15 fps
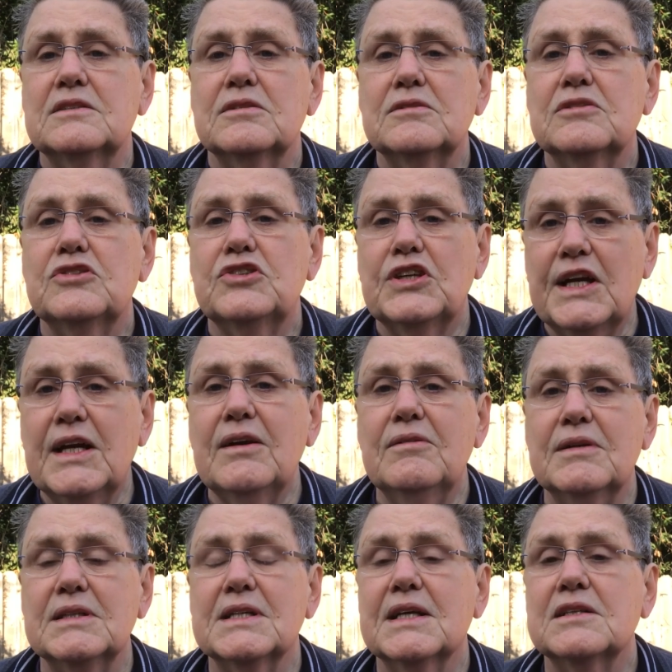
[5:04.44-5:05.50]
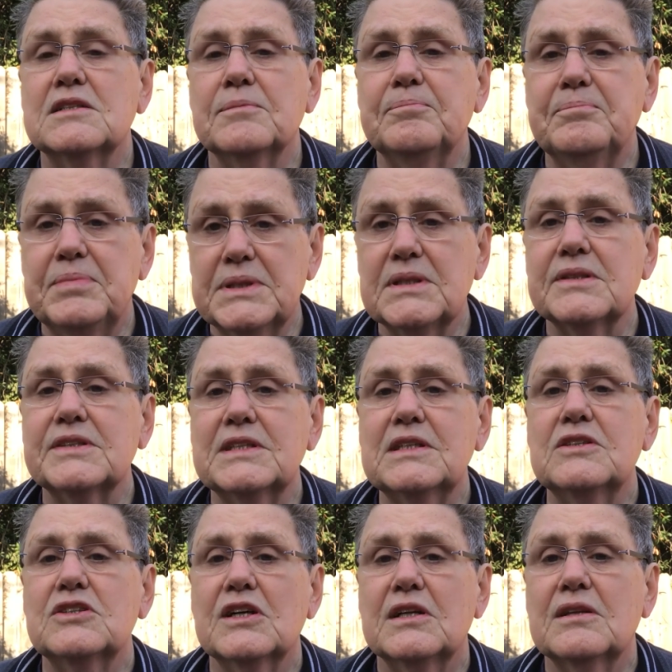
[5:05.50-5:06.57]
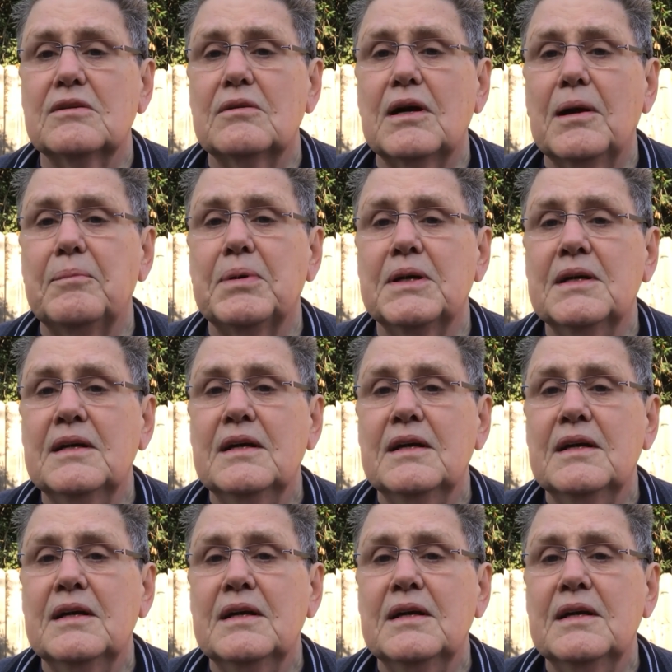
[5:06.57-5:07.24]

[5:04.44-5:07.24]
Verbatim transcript: to share it and to build each other up